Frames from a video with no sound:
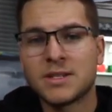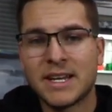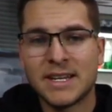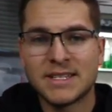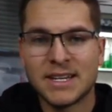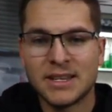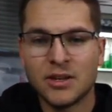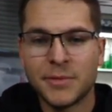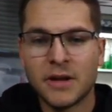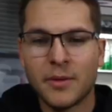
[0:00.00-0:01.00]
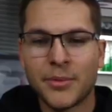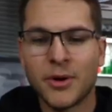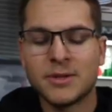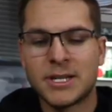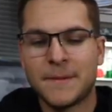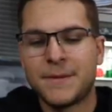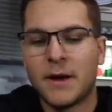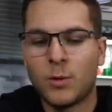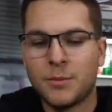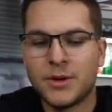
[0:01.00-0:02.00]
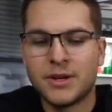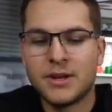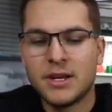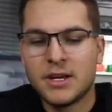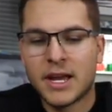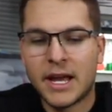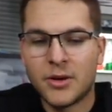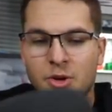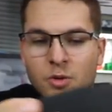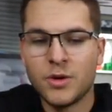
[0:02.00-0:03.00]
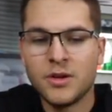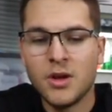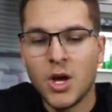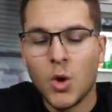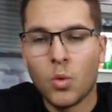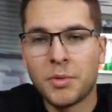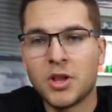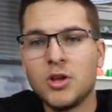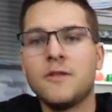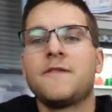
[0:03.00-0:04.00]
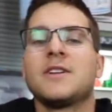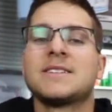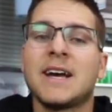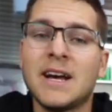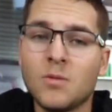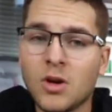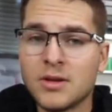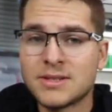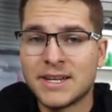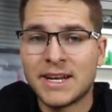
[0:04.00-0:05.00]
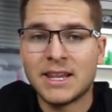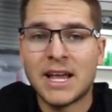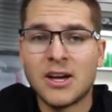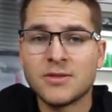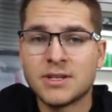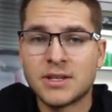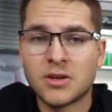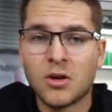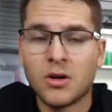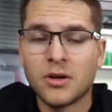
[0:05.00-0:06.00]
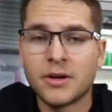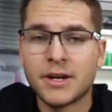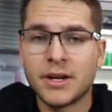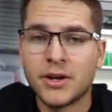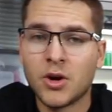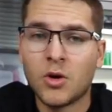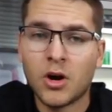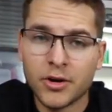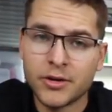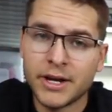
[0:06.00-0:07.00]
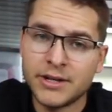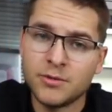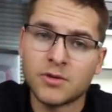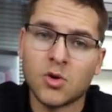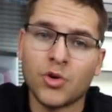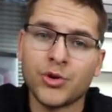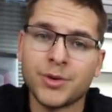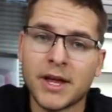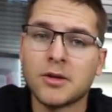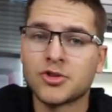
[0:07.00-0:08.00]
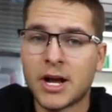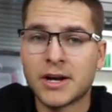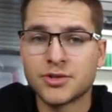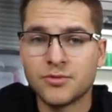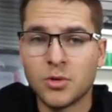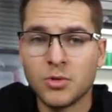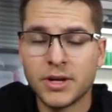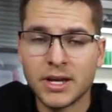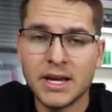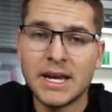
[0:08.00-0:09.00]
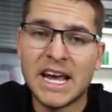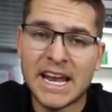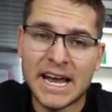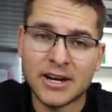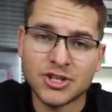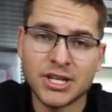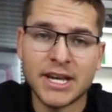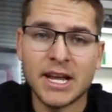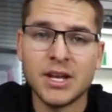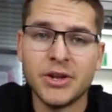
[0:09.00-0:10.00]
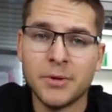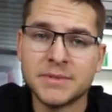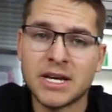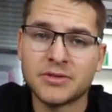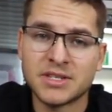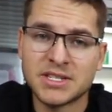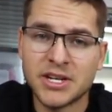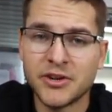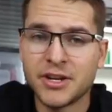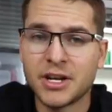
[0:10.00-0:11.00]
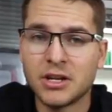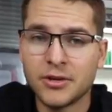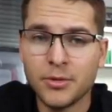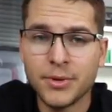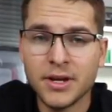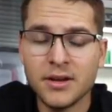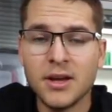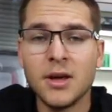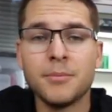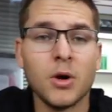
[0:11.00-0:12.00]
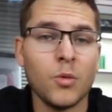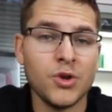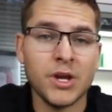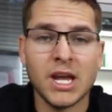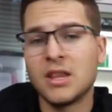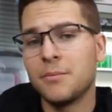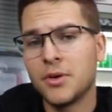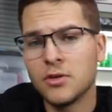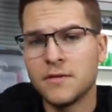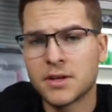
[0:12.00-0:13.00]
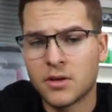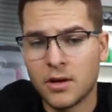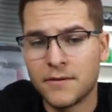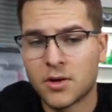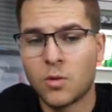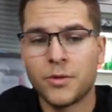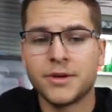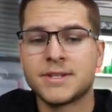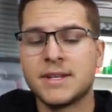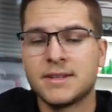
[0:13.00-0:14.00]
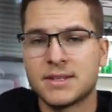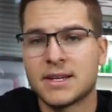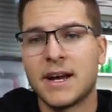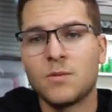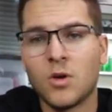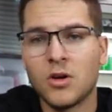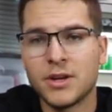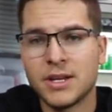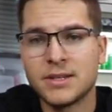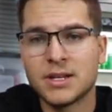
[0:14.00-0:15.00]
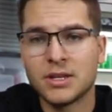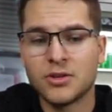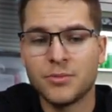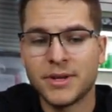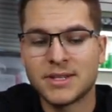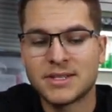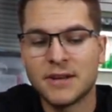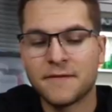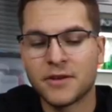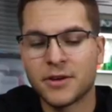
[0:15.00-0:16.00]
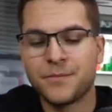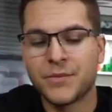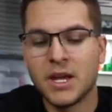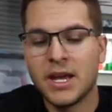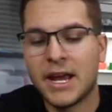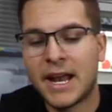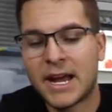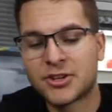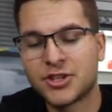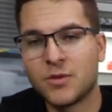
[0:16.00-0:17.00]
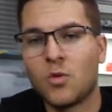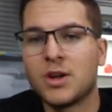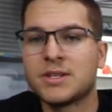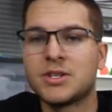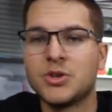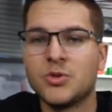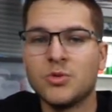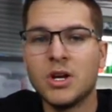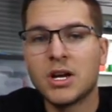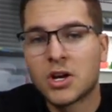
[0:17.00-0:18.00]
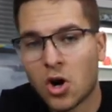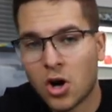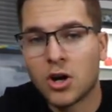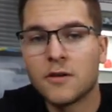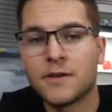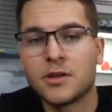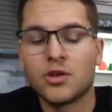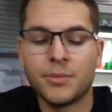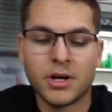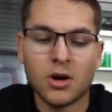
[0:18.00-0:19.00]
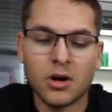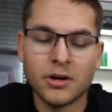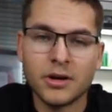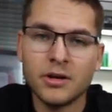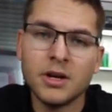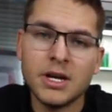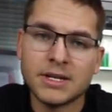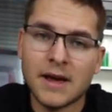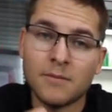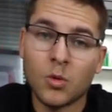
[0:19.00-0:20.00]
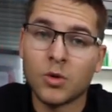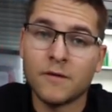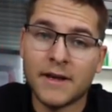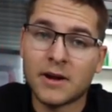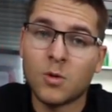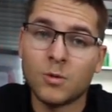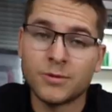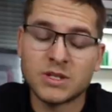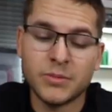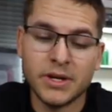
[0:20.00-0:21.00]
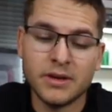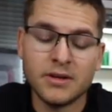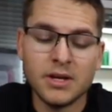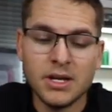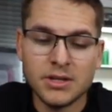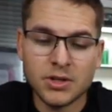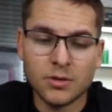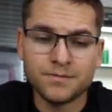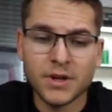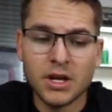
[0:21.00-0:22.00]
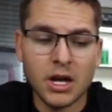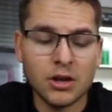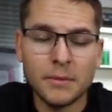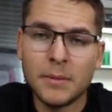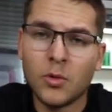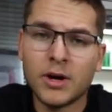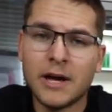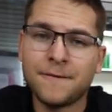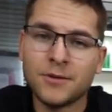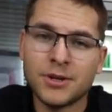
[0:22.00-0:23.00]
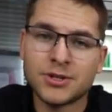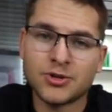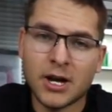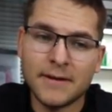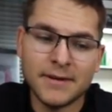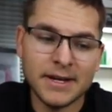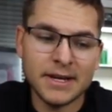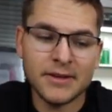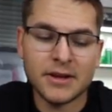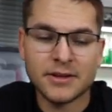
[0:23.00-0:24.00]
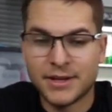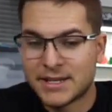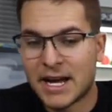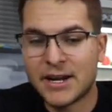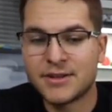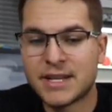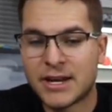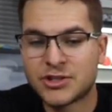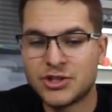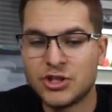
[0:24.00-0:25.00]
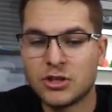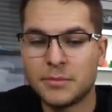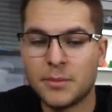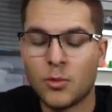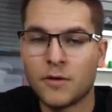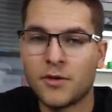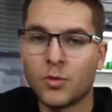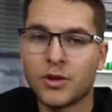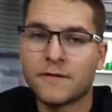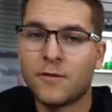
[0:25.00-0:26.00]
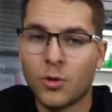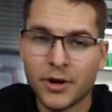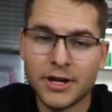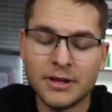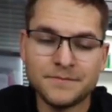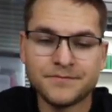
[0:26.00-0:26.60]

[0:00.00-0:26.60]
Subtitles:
That is a little bit of a pro tip that we've been kind of doing. When we glue the front sidewalls, it allows that the car can go harder into a corner without traction rolling. It actually kind of numbs out the steering a little bit, but when you get in the middle of the corner, since the sidewall is a little bit stiffer, it actually wants to carve a little bit harder to have more of that corner speed. So a little bit more effortless driving. The tires actually do a little bit more of the work for you.